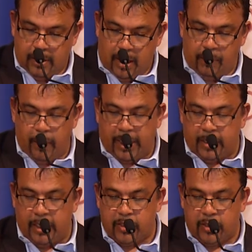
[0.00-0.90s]
A
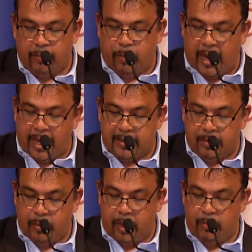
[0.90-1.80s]
recognition of place
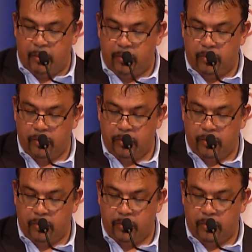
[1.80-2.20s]
and people